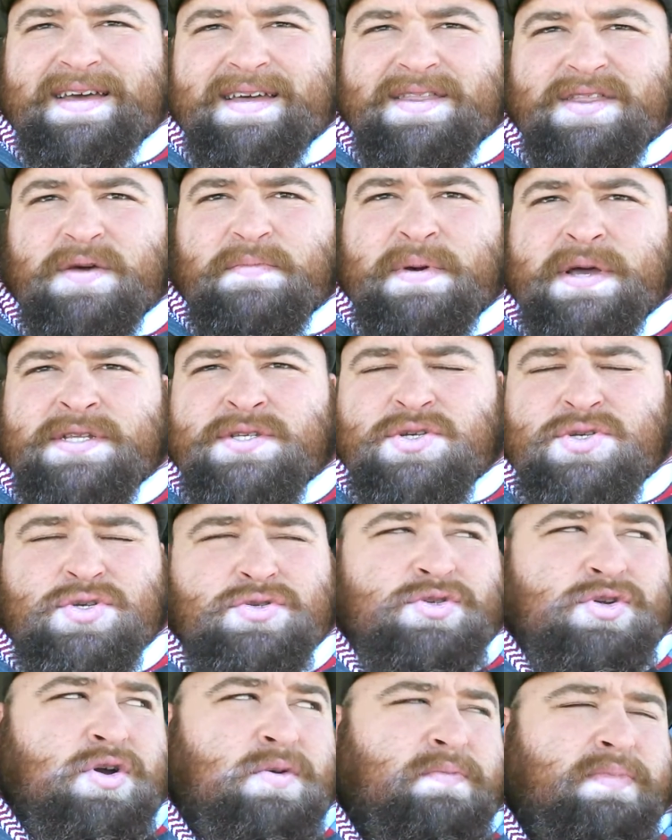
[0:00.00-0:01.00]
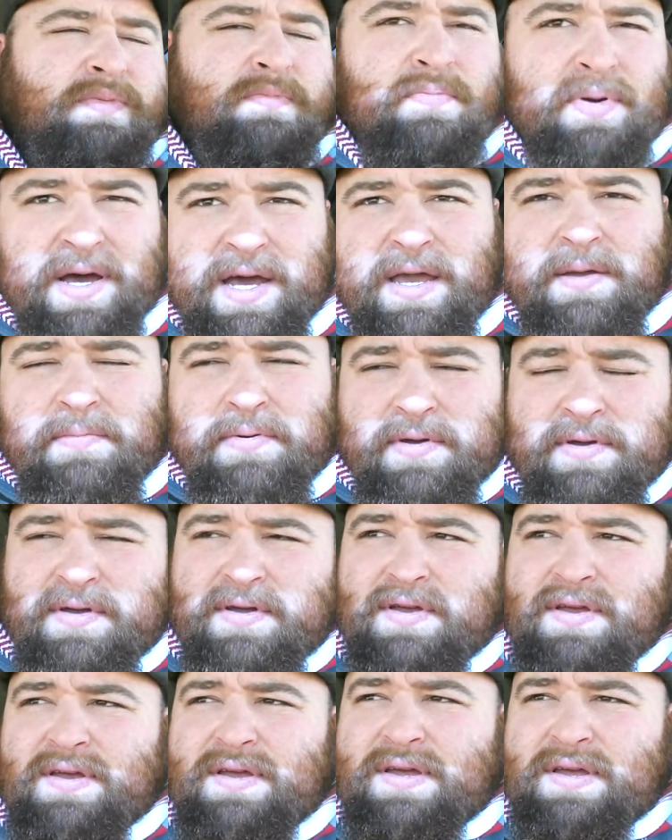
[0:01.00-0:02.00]
The Benzoserp pipe
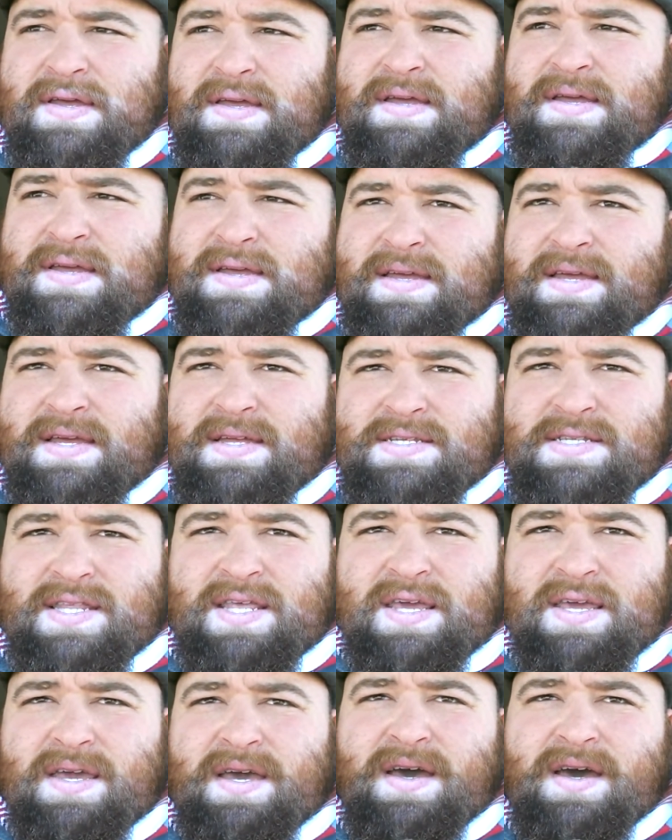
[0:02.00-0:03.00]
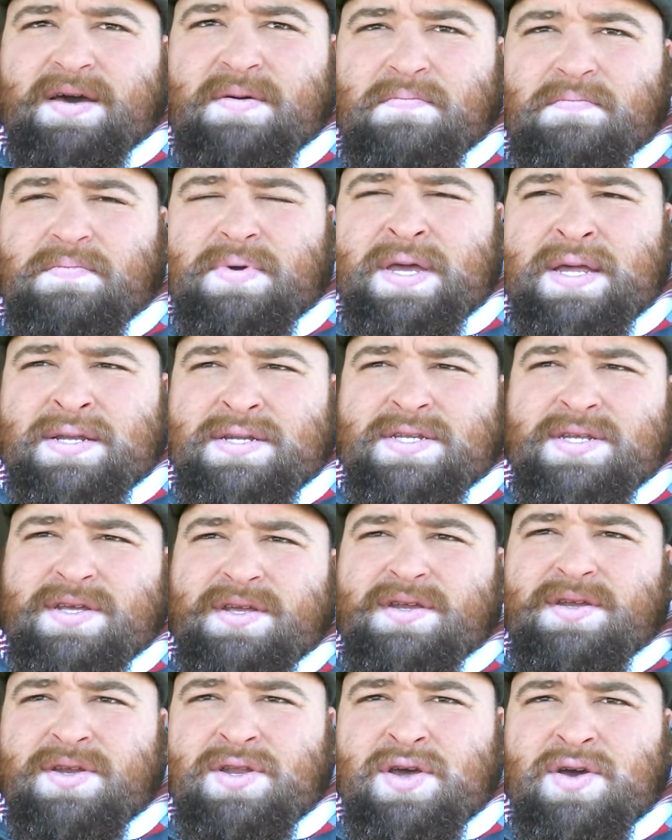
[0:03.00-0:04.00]
is the bent
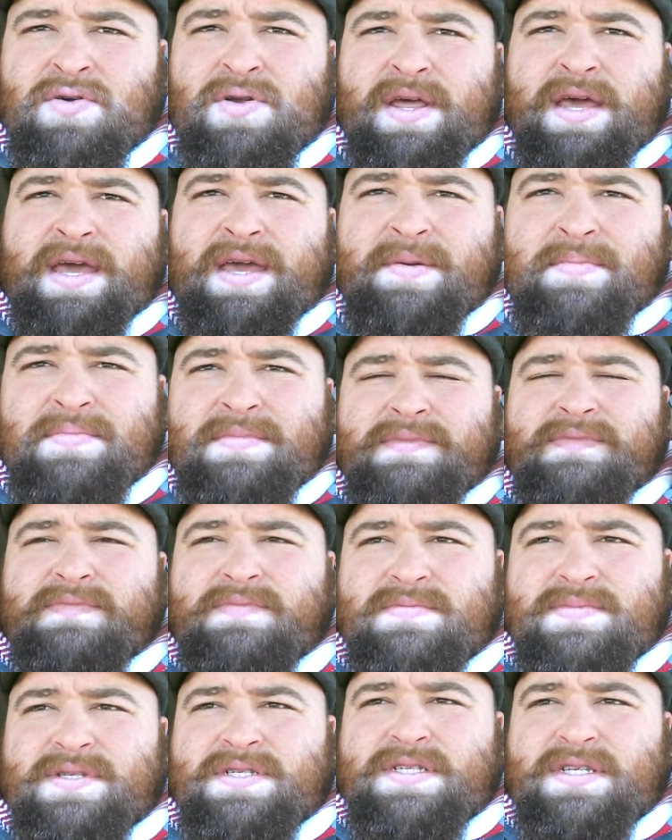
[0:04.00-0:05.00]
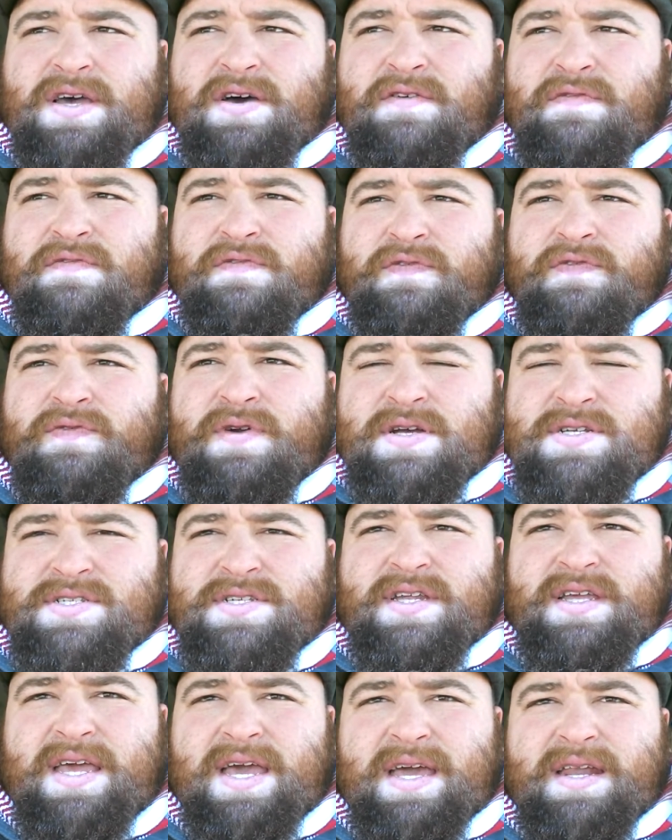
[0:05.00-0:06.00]
No Name,
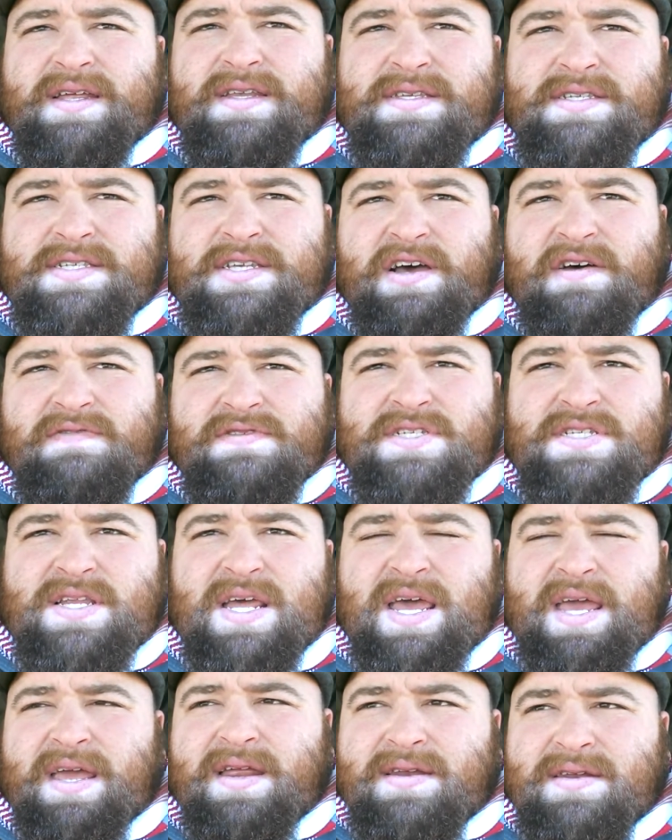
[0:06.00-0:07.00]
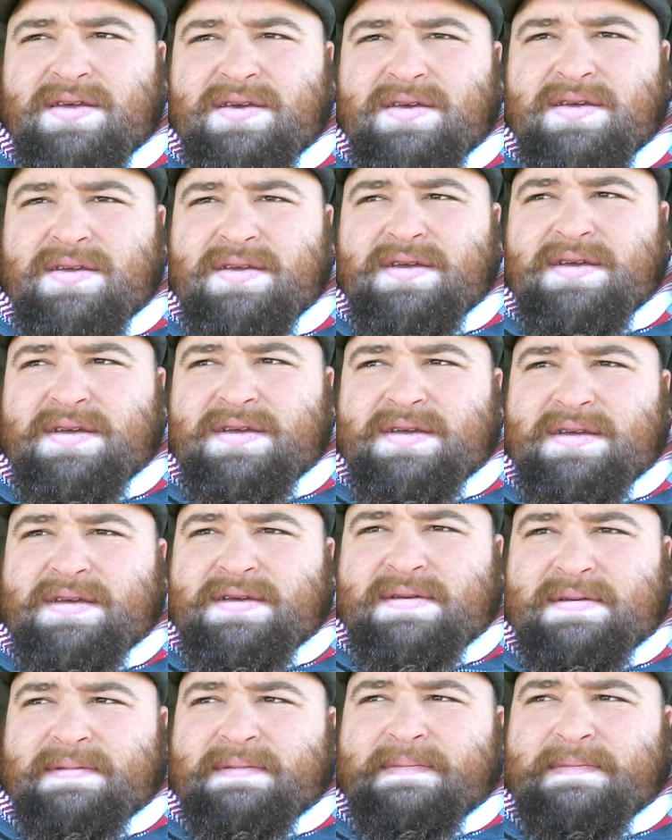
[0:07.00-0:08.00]
self-rusticated, self-stained.
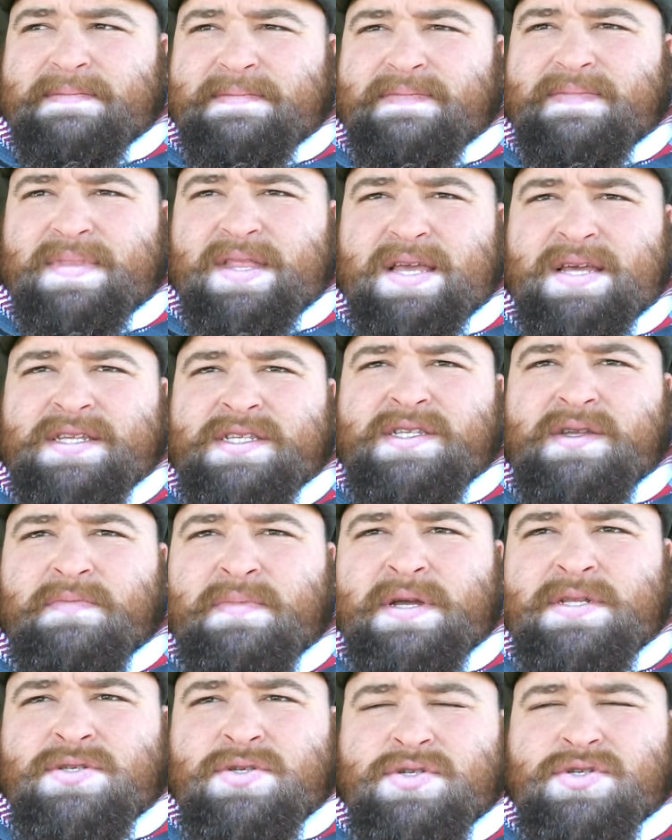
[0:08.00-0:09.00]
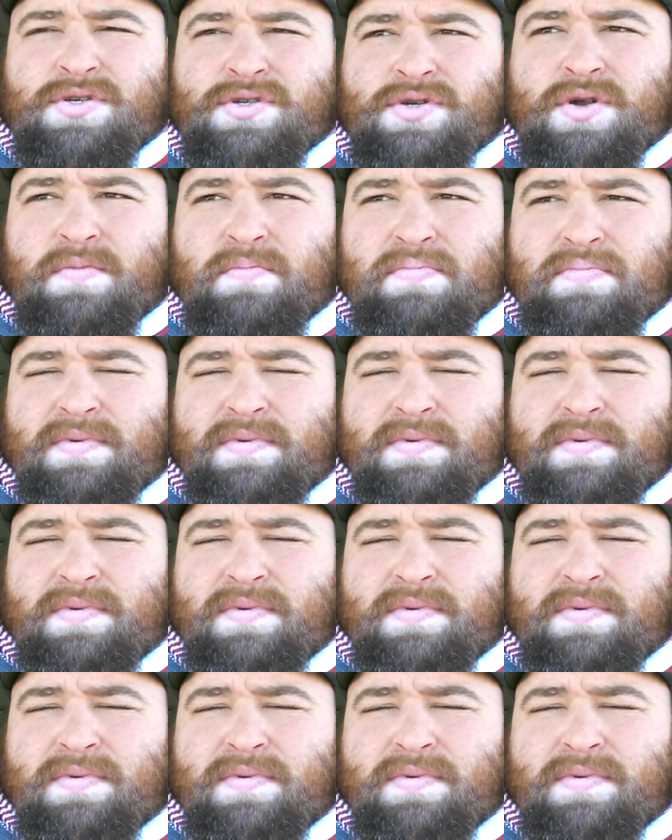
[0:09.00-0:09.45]
It's the Benzoserp.